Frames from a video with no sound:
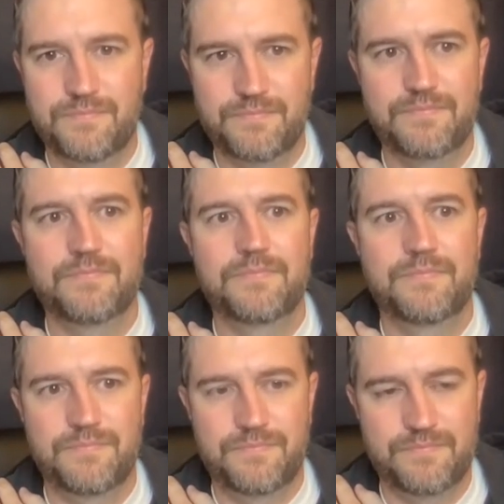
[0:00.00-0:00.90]

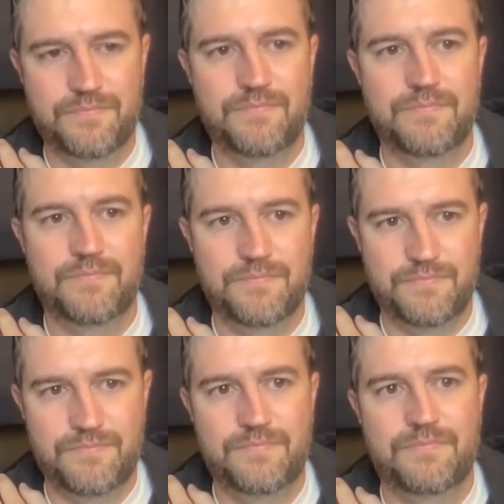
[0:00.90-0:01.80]

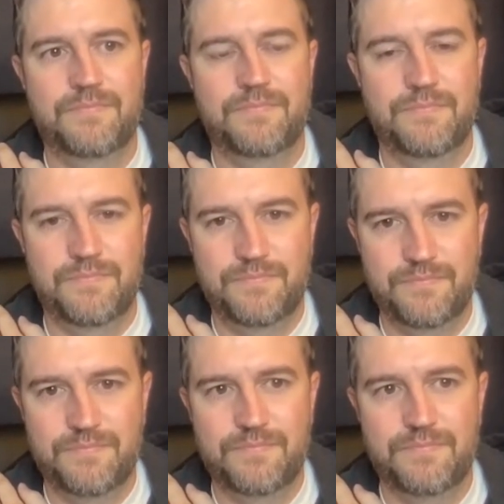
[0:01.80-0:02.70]

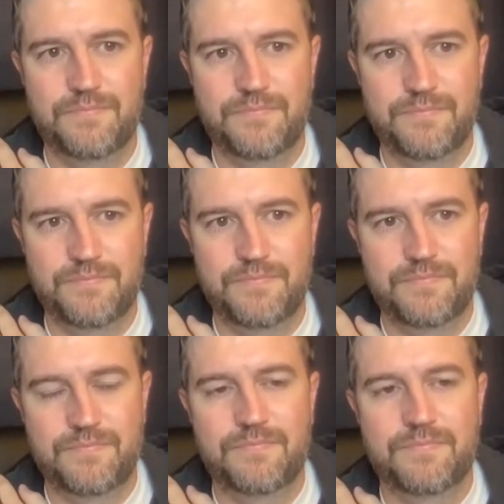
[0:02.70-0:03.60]

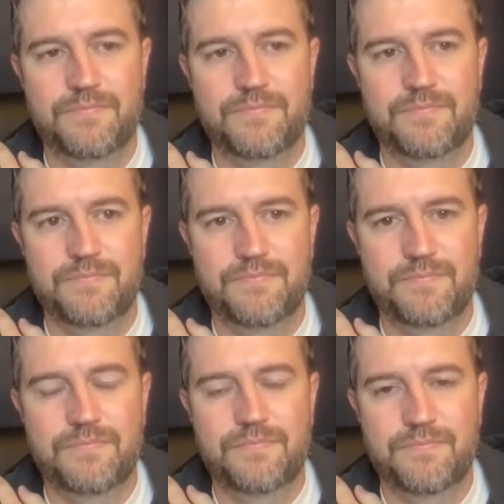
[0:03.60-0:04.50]

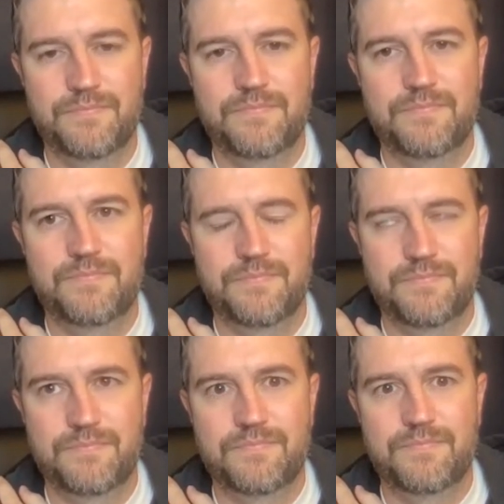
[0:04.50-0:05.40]

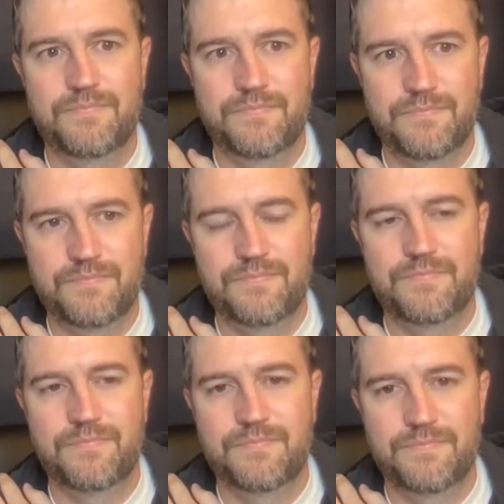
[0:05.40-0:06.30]

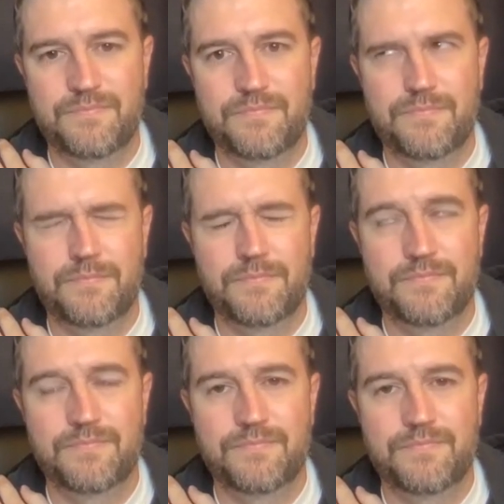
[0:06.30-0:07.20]

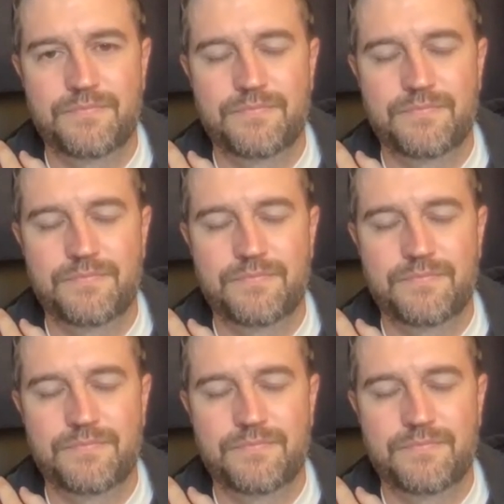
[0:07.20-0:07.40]
[no speech]